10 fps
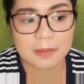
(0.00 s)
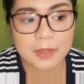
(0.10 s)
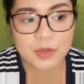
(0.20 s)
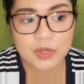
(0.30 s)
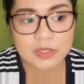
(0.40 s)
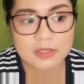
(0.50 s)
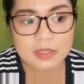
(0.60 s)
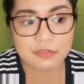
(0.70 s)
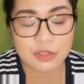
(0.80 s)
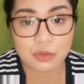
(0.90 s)

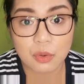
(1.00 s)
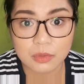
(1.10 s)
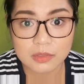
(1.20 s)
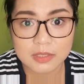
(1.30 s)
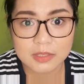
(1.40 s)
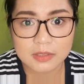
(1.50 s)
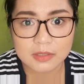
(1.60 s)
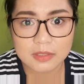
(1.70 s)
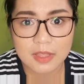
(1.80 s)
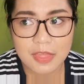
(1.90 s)
because if you don't,
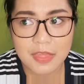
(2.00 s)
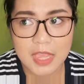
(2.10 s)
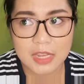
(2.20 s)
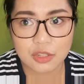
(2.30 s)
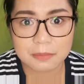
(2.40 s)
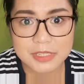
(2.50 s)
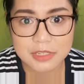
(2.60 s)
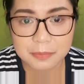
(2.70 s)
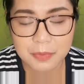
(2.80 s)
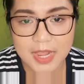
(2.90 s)
then you'll be
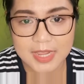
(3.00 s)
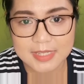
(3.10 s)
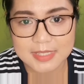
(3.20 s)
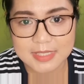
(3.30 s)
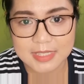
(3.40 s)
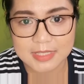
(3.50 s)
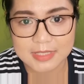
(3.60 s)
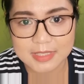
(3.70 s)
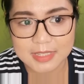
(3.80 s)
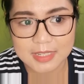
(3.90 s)
surprised,
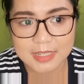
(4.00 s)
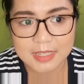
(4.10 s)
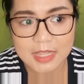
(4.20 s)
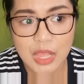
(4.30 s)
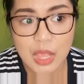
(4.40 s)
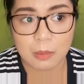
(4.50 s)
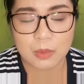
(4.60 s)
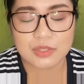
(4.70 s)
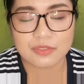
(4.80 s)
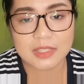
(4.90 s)
and
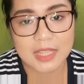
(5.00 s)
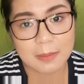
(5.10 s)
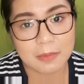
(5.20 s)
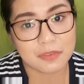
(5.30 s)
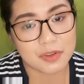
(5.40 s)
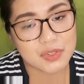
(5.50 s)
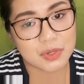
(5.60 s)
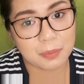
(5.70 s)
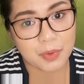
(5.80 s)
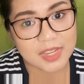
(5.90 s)
most of the time if you're
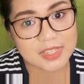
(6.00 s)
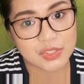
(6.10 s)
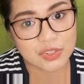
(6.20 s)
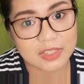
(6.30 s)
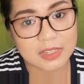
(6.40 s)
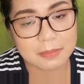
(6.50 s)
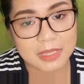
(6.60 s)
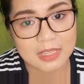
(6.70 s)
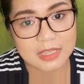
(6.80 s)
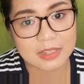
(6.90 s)
surprised, you're gonna
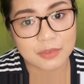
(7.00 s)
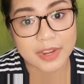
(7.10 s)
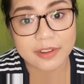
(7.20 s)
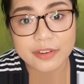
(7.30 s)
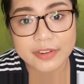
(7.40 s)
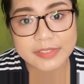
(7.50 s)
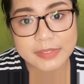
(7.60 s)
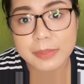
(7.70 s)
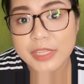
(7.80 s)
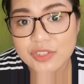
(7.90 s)
be rendered
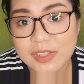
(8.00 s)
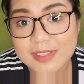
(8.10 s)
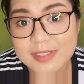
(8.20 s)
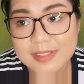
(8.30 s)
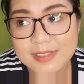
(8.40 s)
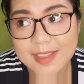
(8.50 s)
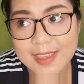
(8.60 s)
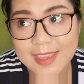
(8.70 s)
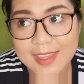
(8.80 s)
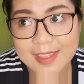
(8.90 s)
speechless,
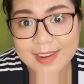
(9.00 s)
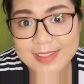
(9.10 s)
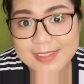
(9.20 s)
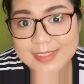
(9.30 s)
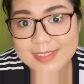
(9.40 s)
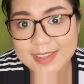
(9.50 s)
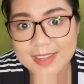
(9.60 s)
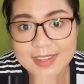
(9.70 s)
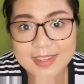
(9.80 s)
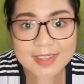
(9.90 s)
and it's
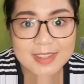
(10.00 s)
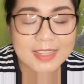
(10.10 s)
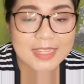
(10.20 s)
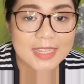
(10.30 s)
gonna,